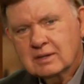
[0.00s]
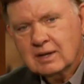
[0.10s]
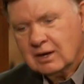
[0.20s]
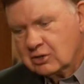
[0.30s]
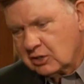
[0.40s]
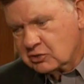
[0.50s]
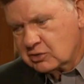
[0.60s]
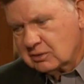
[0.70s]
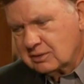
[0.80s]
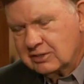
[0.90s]
Our
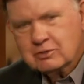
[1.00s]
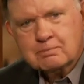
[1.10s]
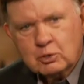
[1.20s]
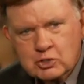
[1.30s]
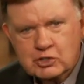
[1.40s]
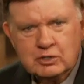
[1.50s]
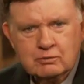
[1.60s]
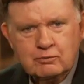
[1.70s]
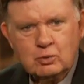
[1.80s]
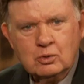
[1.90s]
culture is pushing
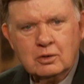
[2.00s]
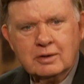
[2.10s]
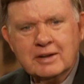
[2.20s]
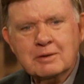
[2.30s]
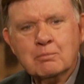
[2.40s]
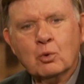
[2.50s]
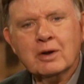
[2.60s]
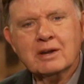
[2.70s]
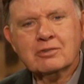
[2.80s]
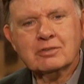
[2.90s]
for an
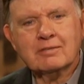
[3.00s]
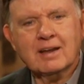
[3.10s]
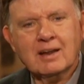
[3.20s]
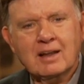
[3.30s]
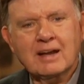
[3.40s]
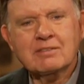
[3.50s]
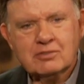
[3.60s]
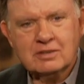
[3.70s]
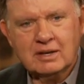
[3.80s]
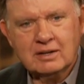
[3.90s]
embrace of that
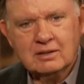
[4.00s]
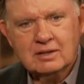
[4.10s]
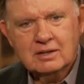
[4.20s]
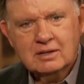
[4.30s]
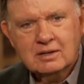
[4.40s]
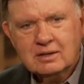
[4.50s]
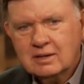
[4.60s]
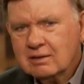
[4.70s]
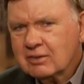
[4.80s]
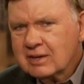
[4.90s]
lifestyle
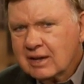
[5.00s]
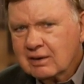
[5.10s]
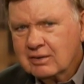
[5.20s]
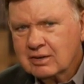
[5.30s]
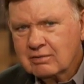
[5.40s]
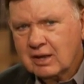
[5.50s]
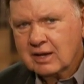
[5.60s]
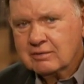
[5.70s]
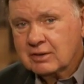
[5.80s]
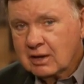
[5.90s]
in every area of
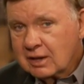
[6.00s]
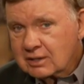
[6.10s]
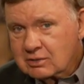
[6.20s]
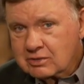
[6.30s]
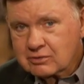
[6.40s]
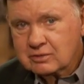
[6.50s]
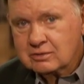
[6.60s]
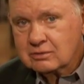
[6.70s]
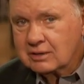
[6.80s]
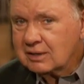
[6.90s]
life, and a lot of
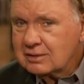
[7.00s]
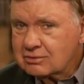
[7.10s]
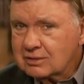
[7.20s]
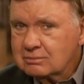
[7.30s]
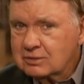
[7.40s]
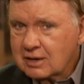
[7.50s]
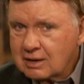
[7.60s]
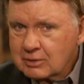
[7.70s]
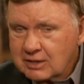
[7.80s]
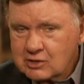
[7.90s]
Christians and some
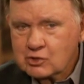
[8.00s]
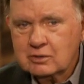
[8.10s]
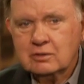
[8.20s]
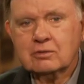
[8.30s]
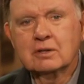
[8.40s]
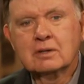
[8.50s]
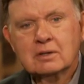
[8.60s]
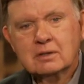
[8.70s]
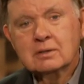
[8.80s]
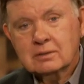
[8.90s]
denominations
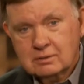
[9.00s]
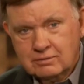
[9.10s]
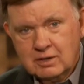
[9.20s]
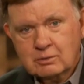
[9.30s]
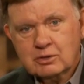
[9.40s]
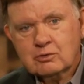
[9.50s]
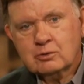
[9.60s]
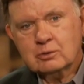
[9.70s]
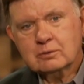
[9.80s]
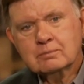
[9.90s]
are following
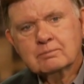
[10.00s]
suit.